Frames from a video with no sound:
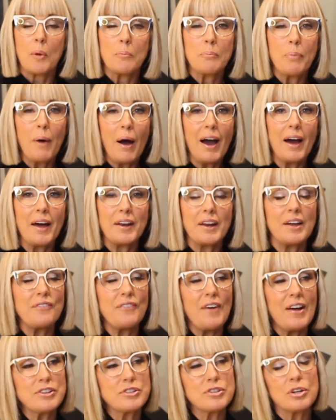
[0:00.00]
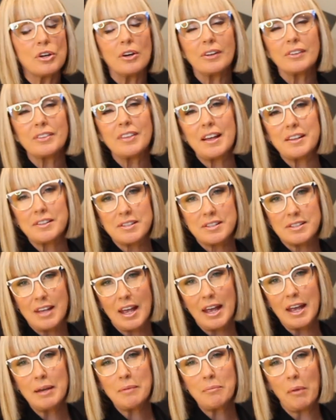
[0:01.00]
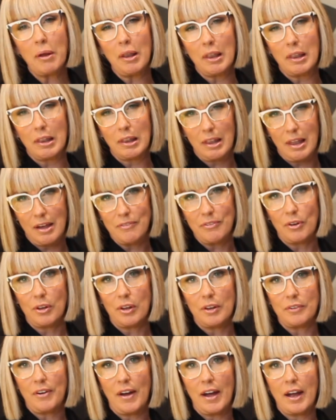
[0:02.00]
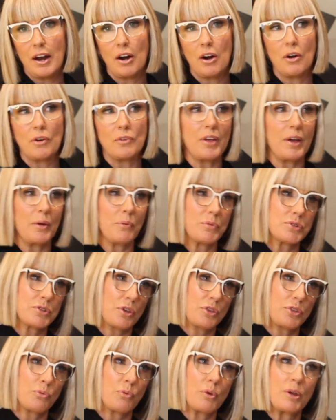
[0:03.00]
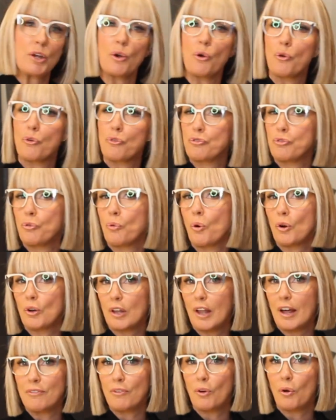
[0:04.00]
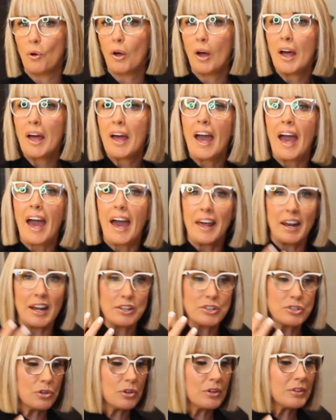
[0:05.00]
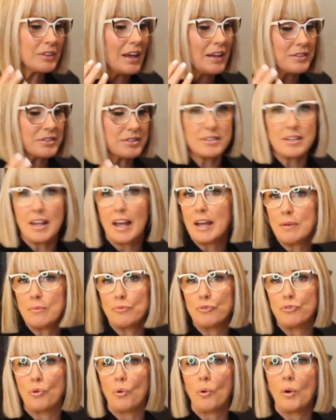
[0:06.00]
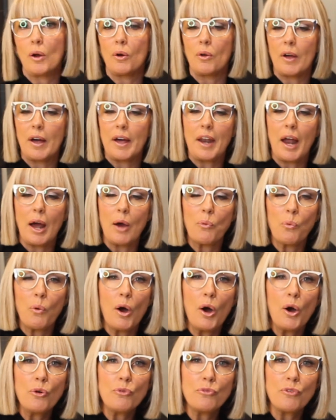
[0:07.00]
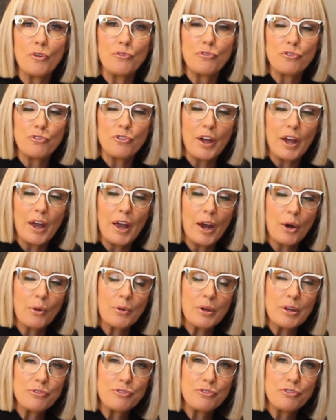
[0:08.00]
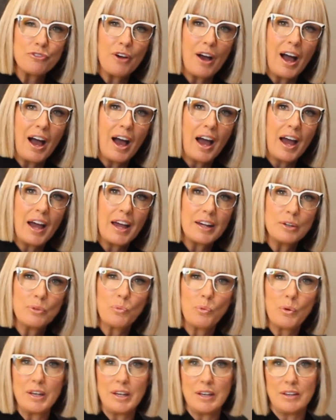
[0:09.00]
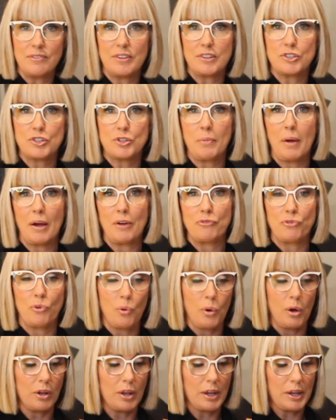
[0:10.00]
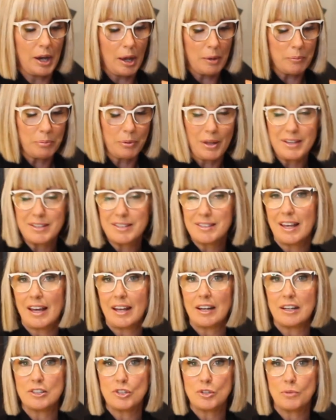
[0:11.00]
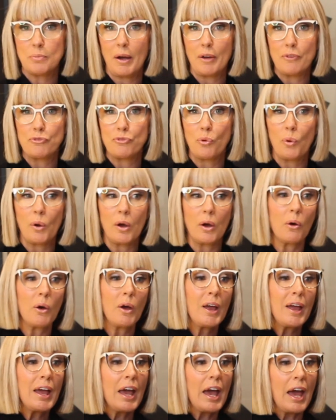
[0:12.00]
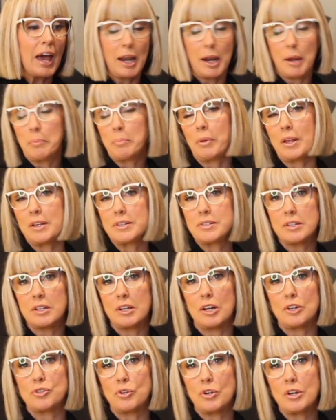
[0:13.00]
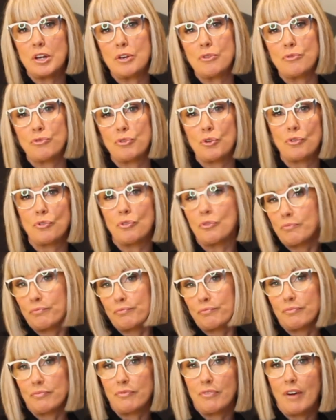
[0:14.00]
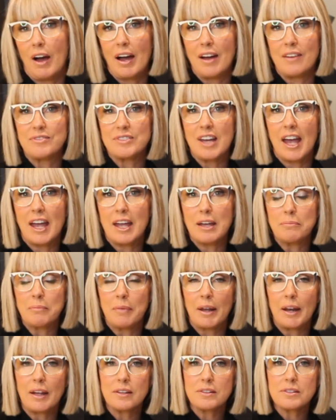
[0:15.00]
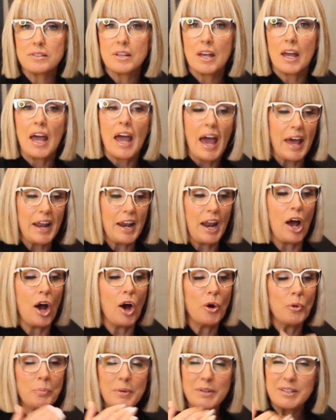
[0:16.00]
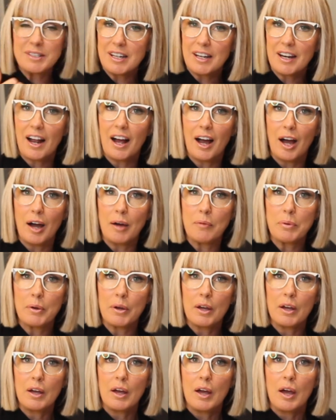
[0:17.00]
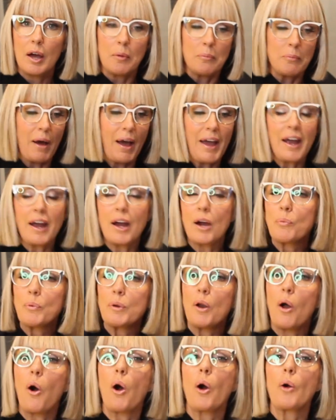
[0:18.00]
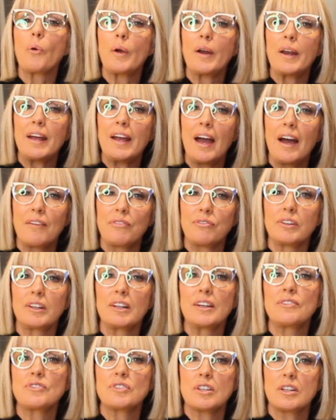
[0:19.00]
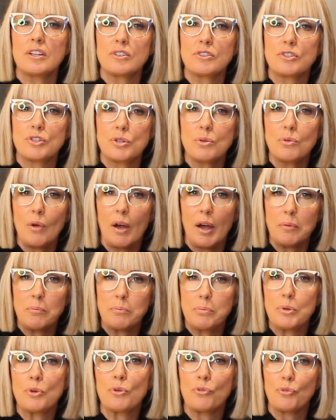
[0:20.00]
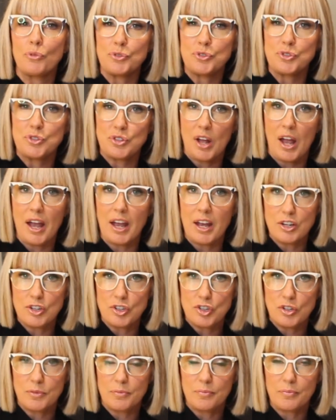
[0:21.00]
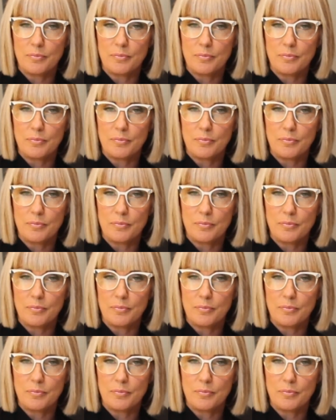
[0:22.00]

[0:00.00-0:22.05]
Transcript: But if I took that same level of hair that was a 3 or 4 level, and I took that same foil and I wove a very fine weave into my foil, and I placed that into my foil and I placed it under heat for 5 to 8 minutes, and I opened it up, my hair would already have lifted to a beautiful stage.